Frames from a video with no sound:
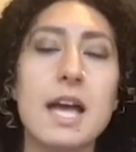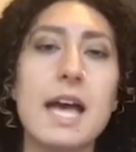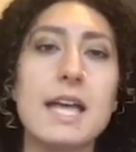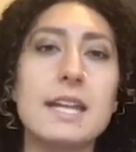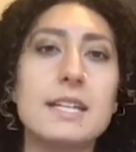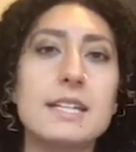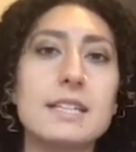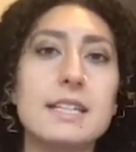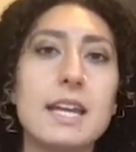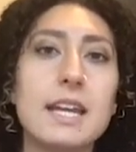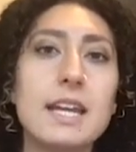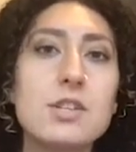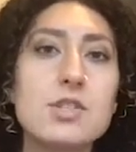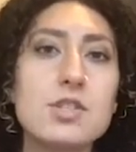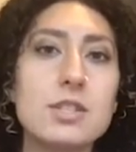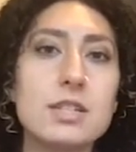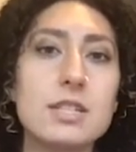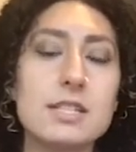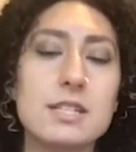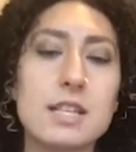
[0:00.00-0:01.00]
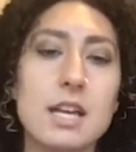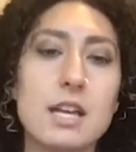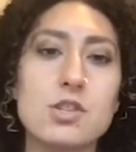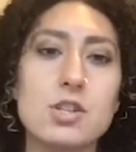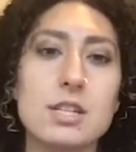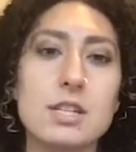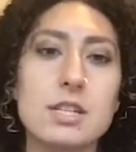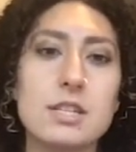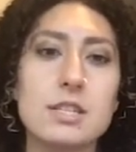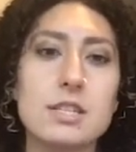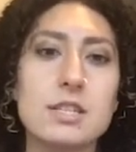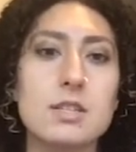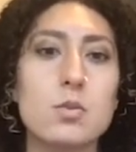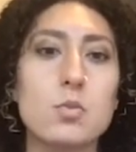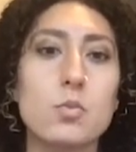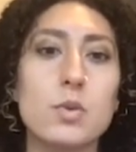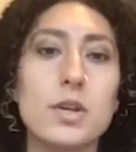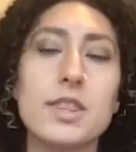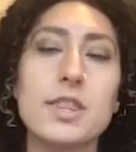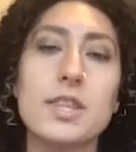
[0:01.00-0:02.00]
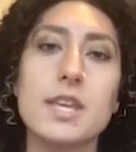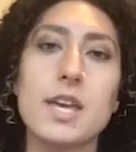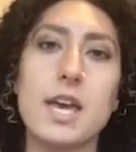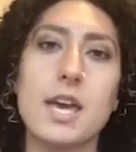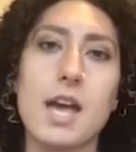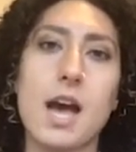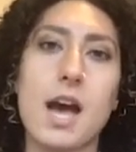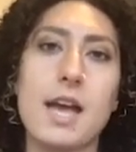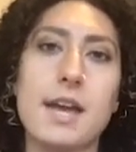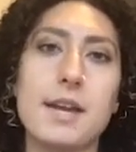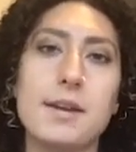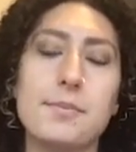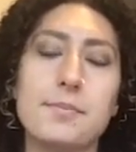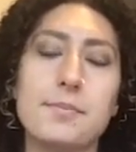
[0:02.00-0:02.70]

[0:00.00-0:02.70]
and engage in these sessions with the AI.